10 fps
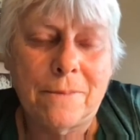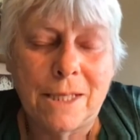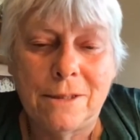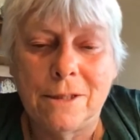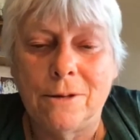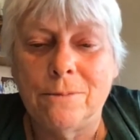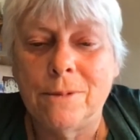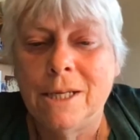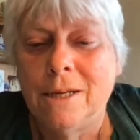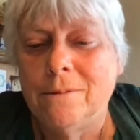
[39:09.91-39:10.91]
So
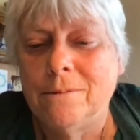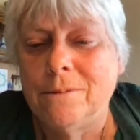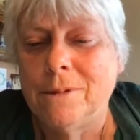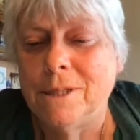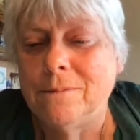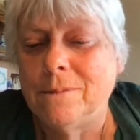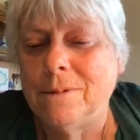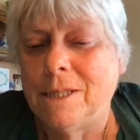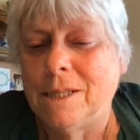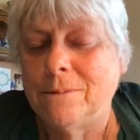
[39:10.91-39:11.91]
we, you
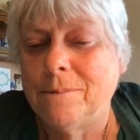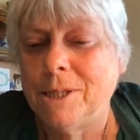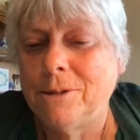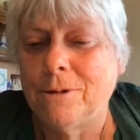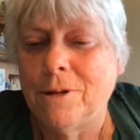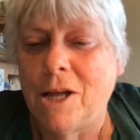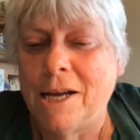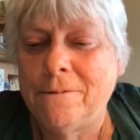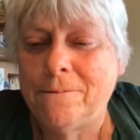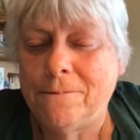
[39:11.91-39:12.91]
know, we come into a
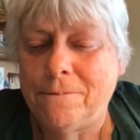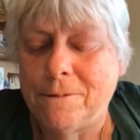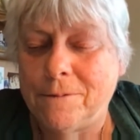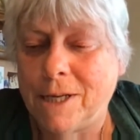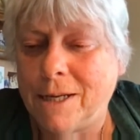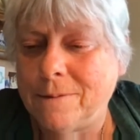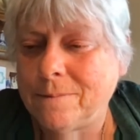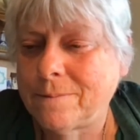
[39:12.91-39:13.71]
life, we've got,